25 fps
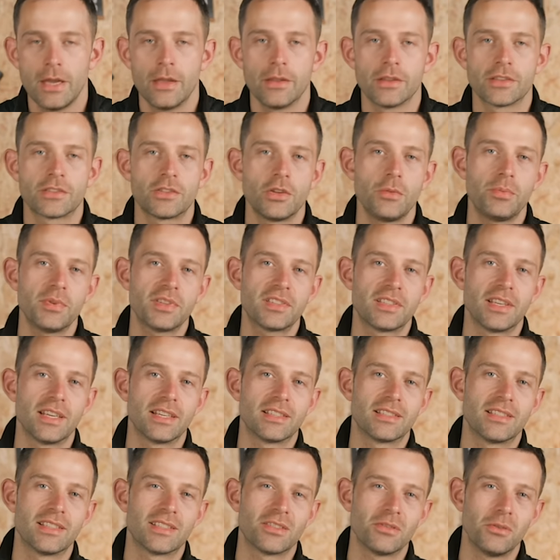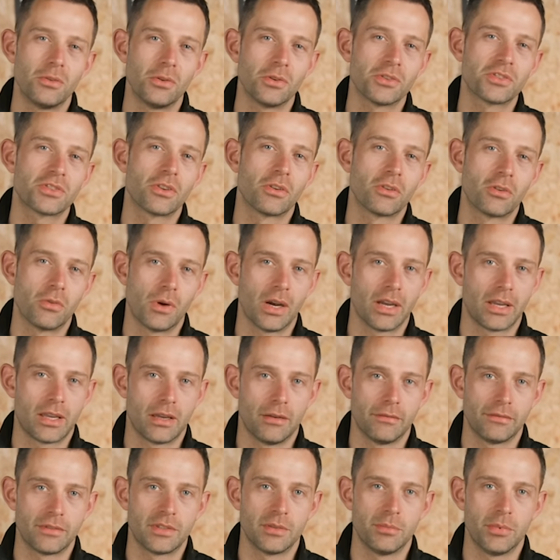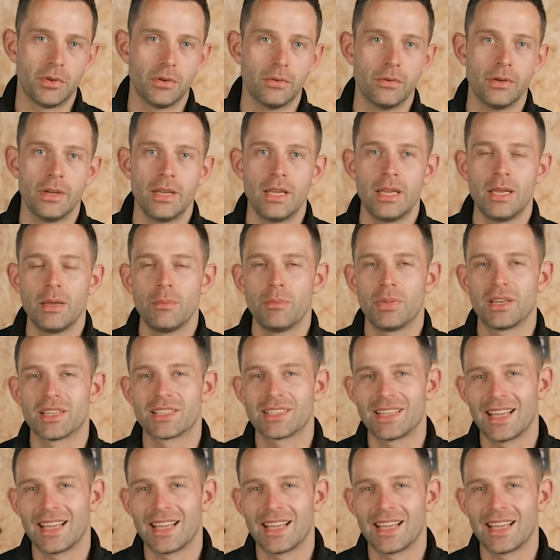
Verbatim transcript: The SuperSix is also quite comfortable, but is